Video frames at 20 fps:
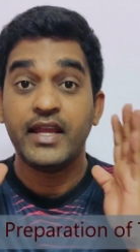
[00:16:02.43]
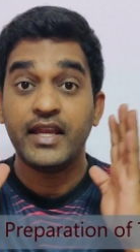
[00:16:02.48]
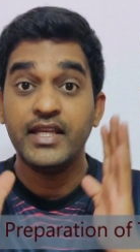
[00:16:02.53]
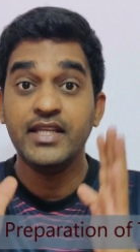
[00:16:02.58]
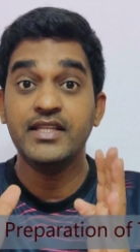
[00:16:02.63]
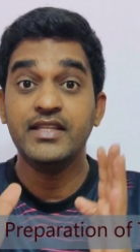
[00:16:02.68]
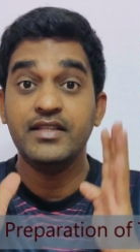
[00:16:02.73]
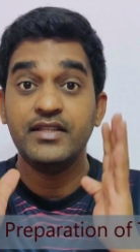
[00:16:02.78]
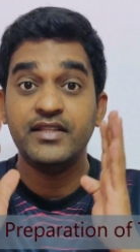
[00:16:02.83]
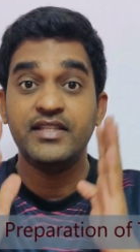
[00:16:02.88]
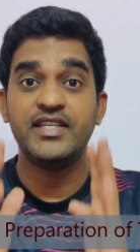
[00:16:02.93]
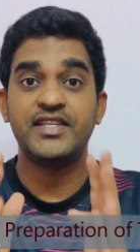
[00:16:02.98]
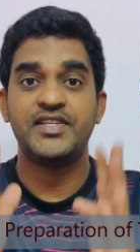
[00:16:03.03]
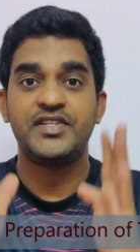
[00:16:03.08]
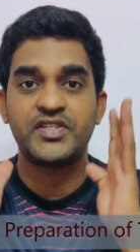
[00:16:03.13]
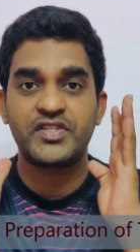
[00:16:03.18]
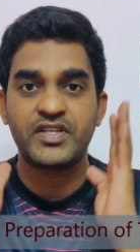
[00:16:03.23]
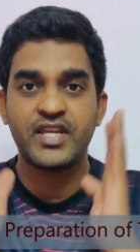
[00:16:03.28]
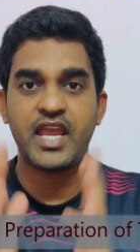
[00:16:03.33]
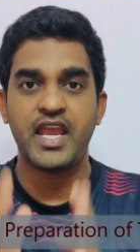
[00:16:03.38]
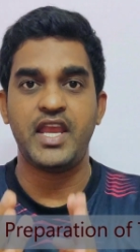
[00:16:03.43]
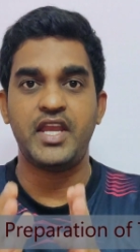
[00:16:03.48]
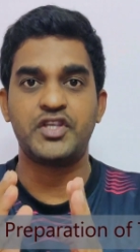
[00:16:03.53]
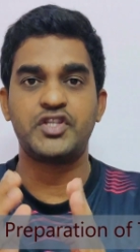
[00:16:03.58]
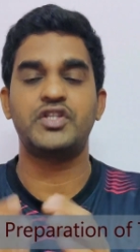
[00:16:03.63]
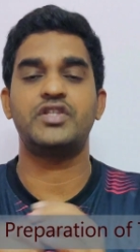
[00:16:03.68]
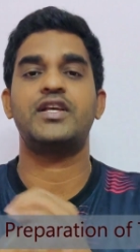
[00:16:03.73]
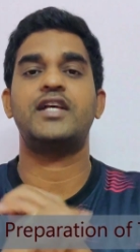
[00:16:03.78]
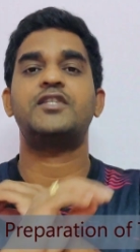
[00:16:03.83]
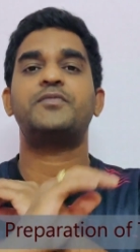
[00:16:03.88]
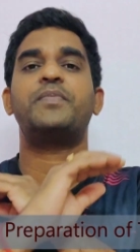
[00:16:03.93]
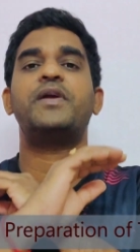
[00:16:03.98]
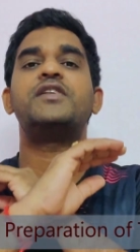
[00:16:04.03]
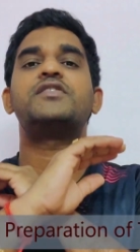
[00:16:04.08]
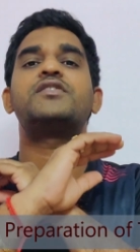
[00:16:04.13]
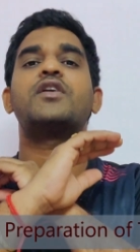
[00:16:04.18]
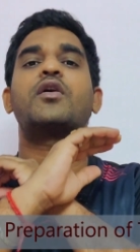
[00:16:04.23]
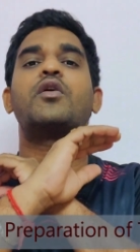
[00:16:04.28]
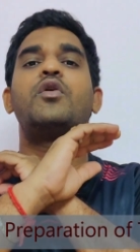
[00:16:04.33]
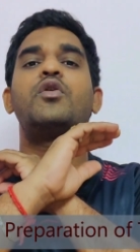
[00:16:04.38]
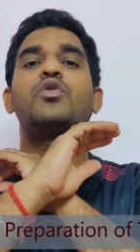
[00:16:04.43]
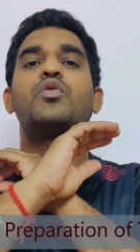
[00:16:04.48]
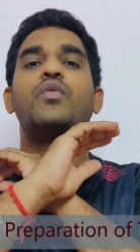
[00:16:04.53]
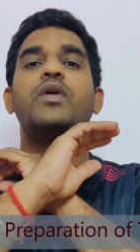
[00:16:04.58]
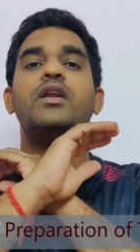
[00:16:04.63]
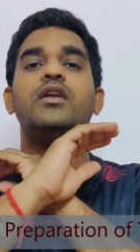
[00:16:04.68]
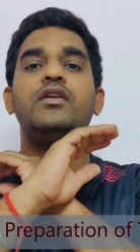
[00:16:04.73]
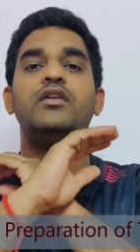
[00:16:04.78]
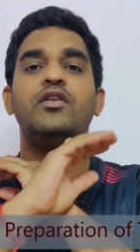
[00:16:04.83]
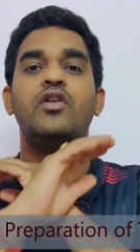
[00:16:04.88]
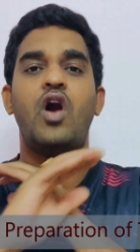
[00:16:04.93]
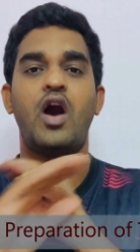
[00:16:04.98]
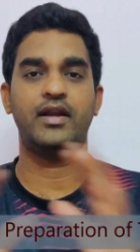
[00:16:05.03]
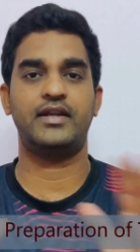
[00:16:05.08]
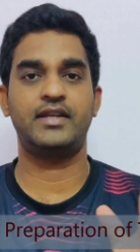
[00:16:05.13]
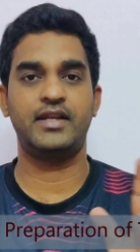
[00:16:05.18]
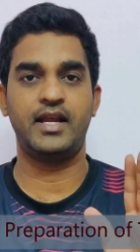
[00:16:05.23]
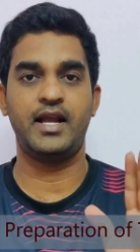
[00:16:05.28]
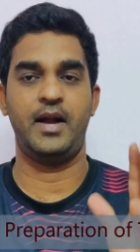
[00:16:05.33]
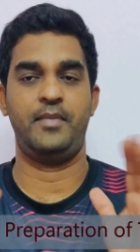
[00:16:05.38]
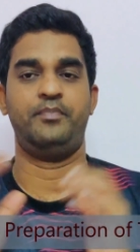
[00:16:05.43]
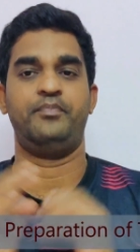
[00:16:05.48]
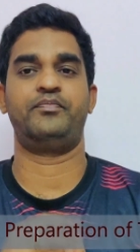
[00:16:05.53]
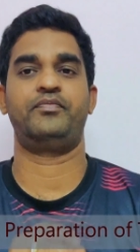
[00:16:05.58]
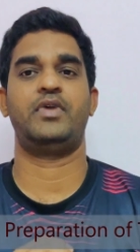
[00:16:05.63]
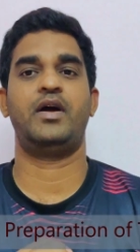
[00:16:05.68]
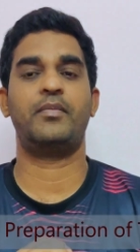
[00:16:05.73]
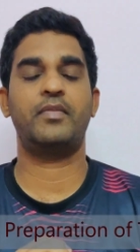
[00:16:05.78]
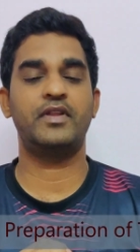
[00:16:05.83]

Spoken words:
In this stage, suspense account will not come.